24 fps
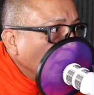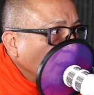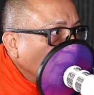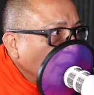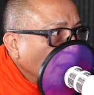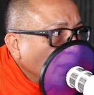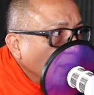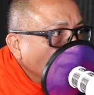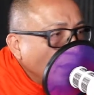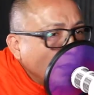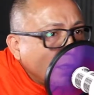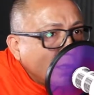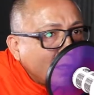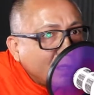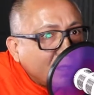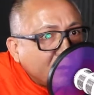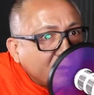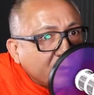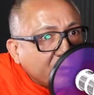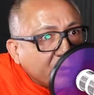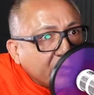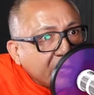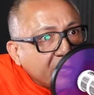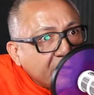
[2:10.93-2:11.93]
a
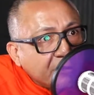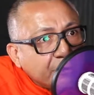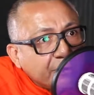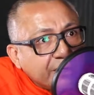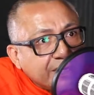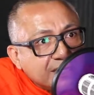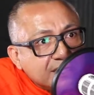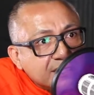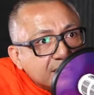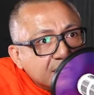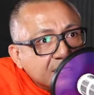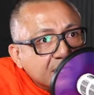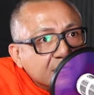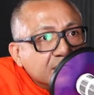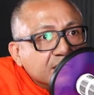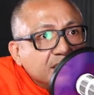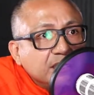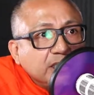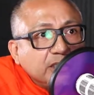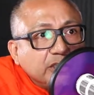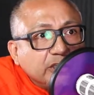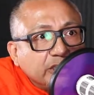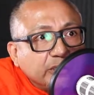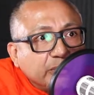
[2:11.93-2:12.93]

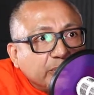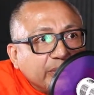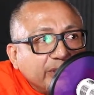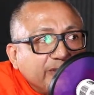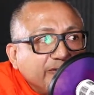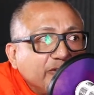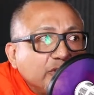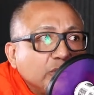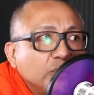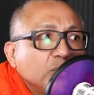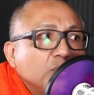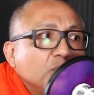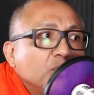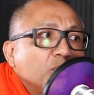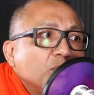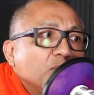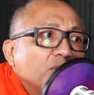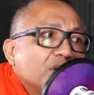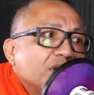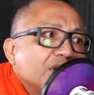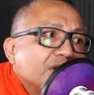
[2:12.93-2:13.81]
360-degree view